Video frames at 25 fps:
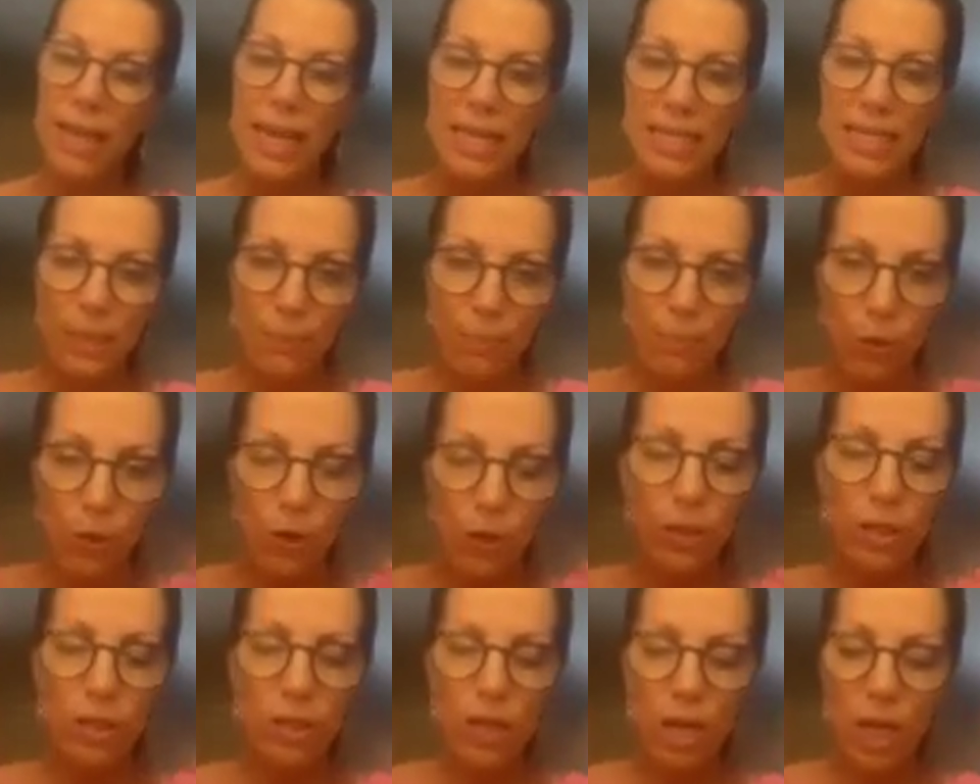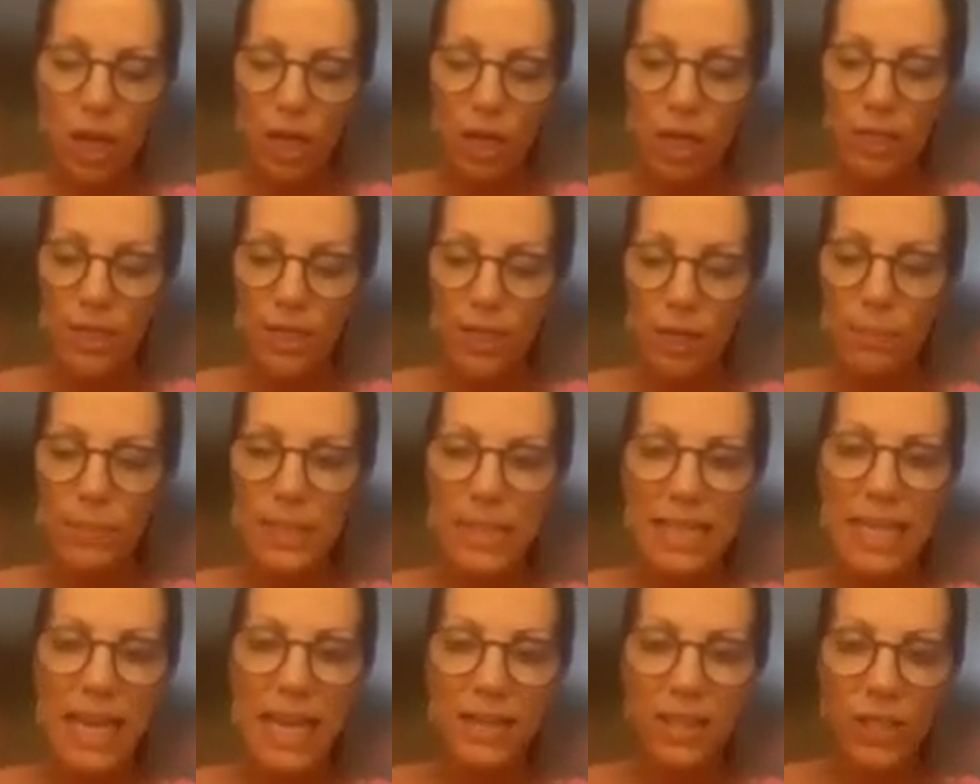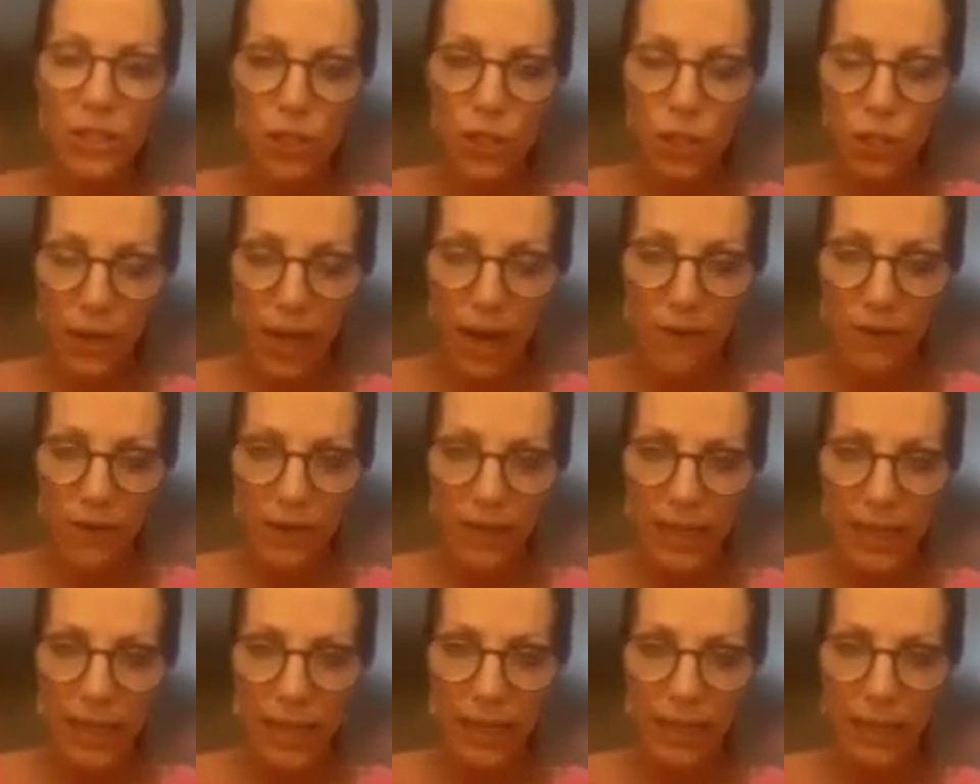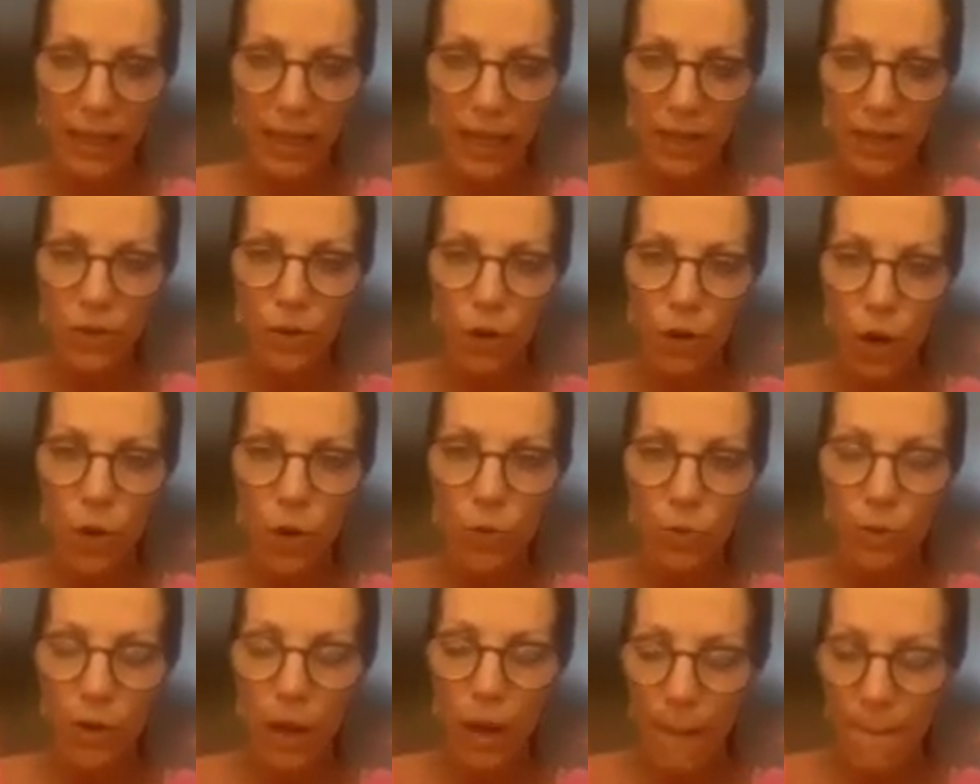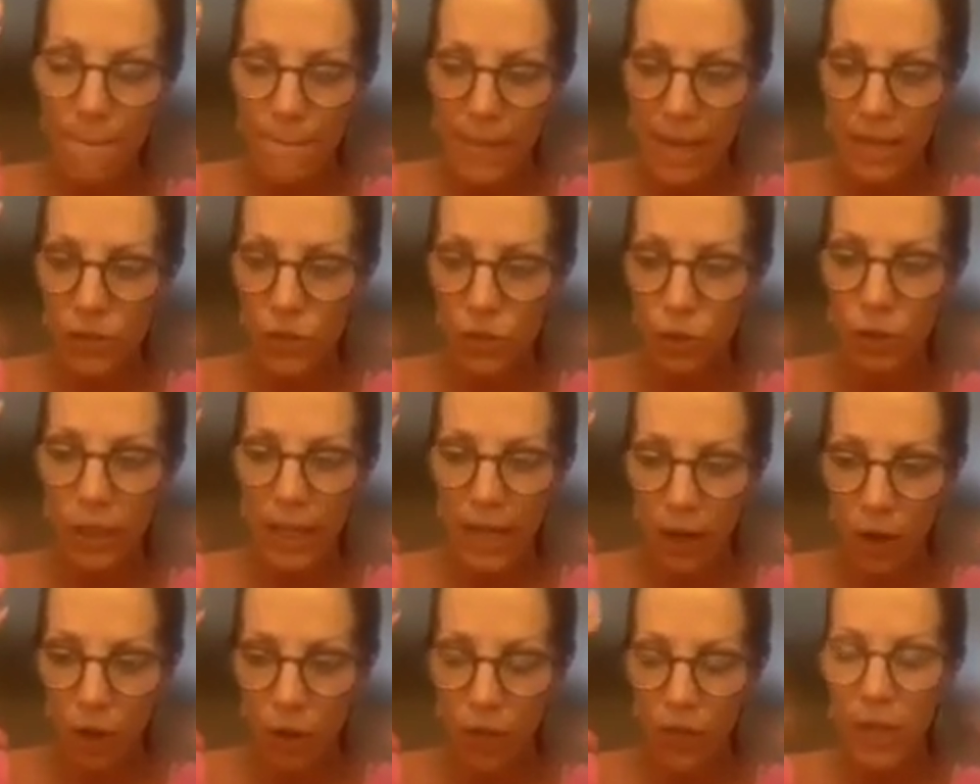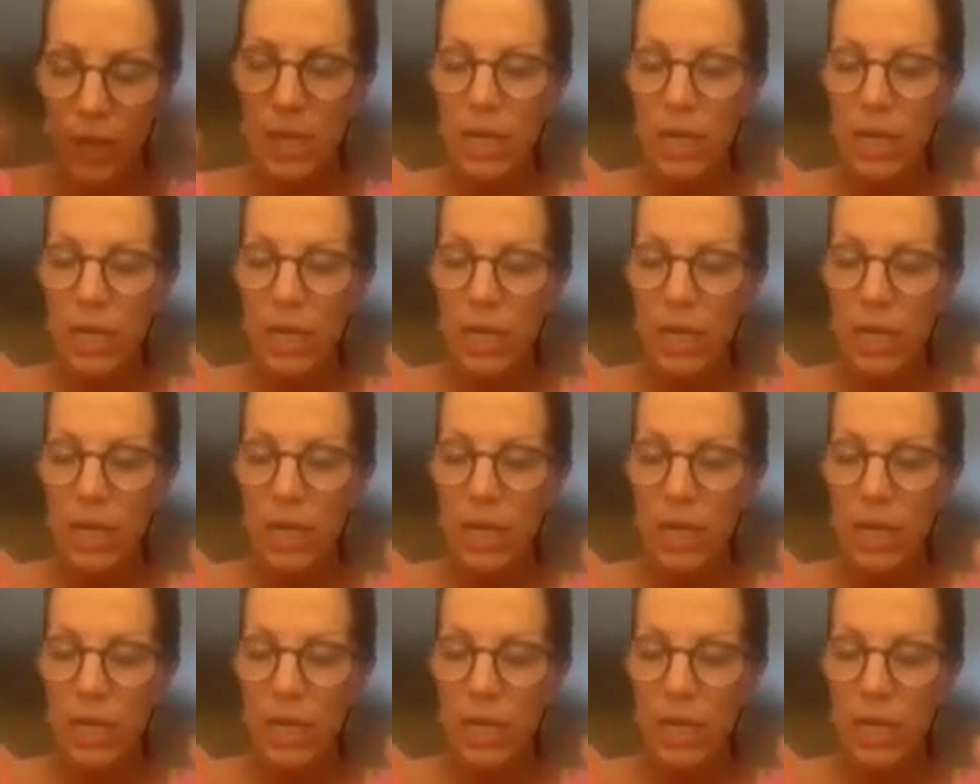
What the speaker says: to put some sense to everything in their own mental health.